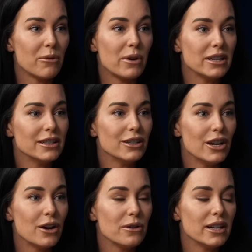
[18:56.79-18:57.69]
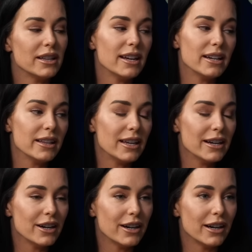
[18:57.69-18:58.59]
wanted to know that at the end of the
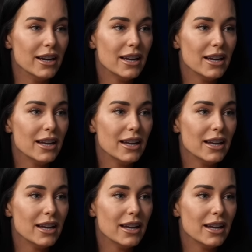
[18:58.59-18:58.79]
year,